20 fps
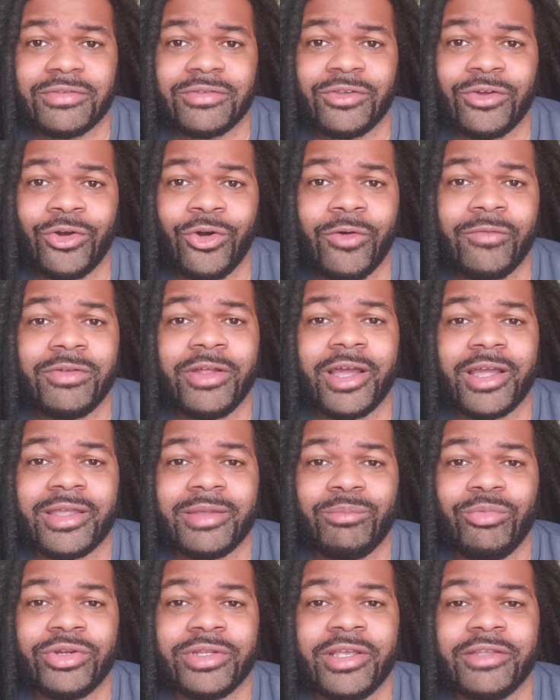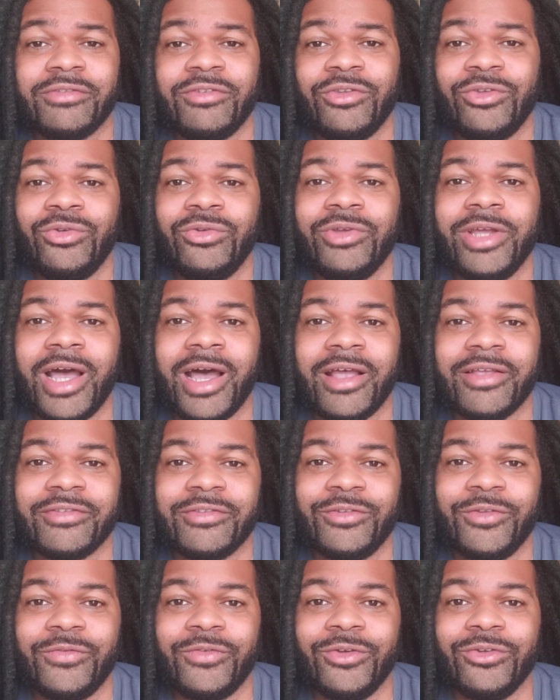So hopefully I can bring that to you
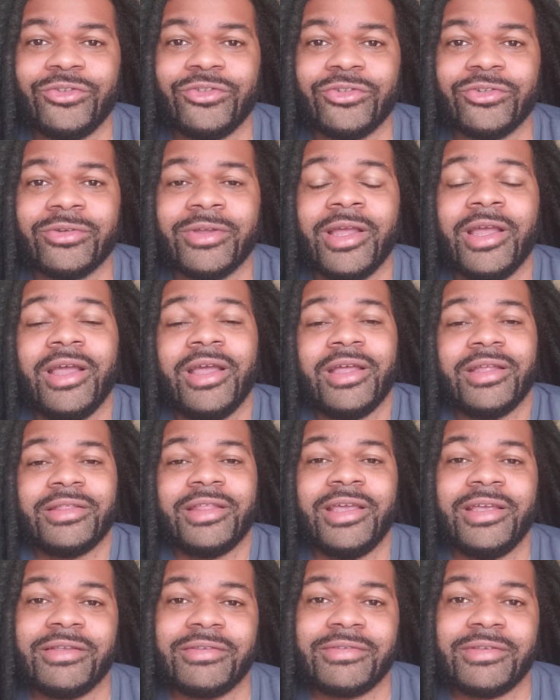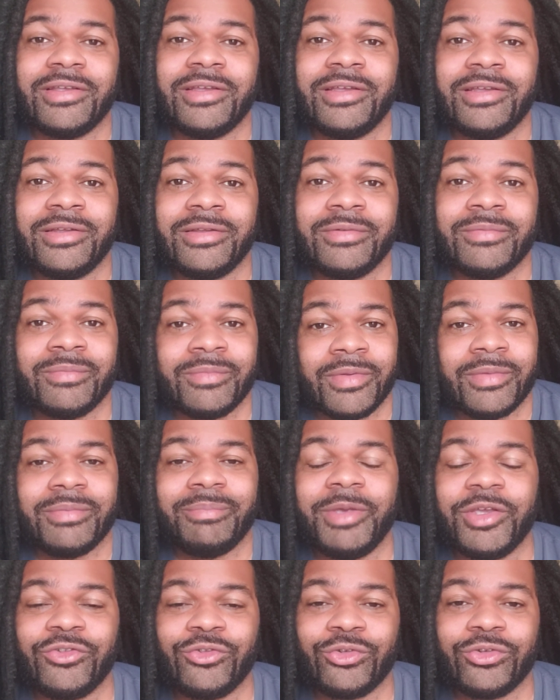guys in the future. Thanks, and
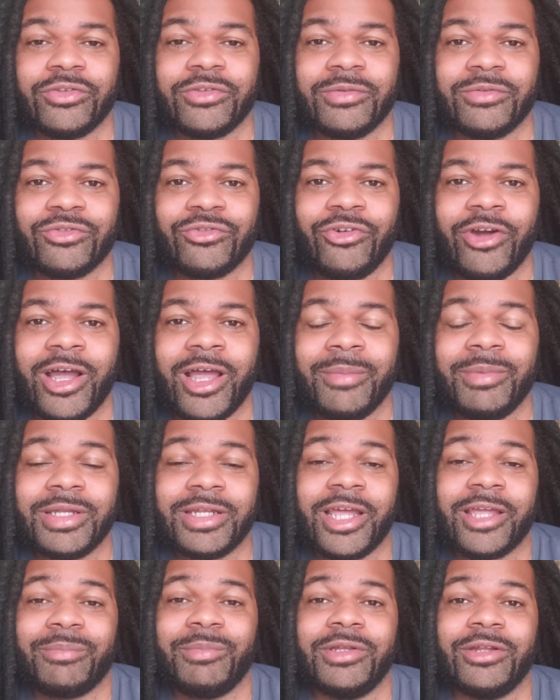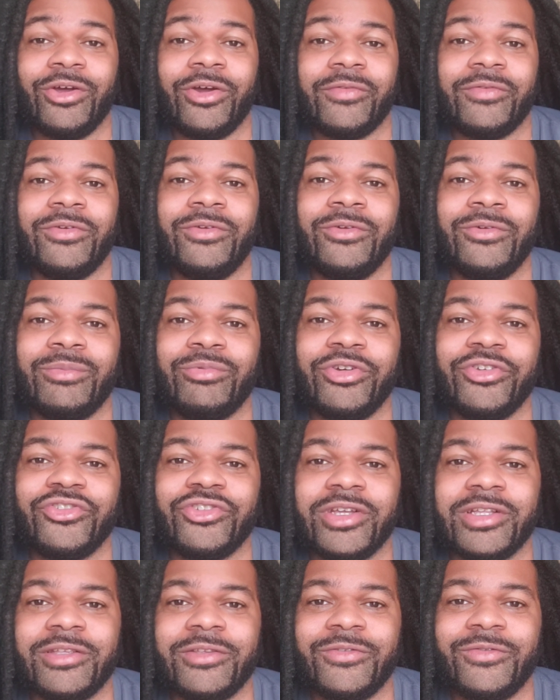make sure to subscribe and like below if you
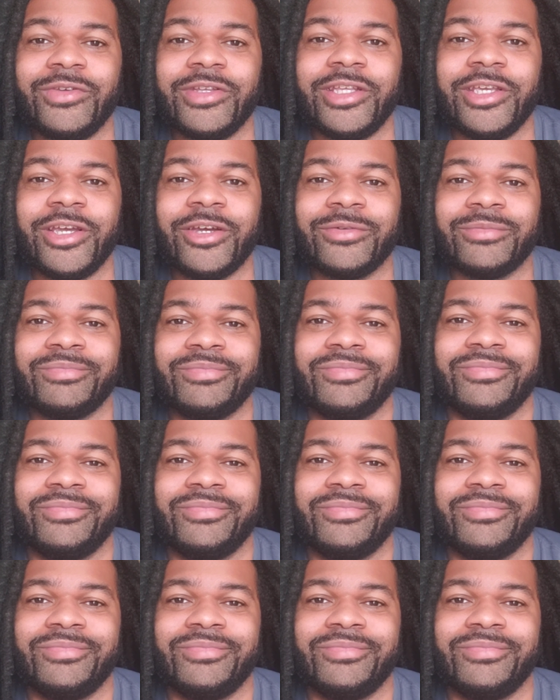appreciate this video.